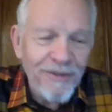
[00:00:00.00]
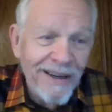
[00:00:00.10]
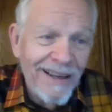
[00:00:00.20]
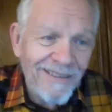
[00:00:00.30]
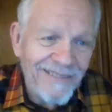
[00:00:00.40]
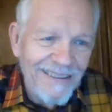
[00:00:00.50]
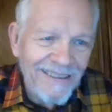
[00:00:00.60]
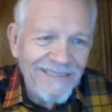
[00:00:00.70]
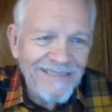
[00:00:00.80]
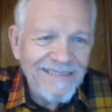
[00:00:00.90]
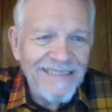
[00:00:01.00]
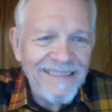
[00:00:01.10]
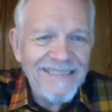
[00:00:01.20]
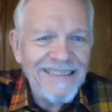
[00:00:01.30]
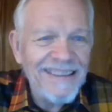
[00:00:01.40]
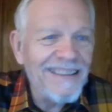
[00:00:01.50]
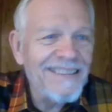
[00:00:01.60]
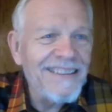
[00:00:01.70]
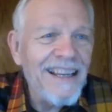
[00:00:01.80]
well, yeah.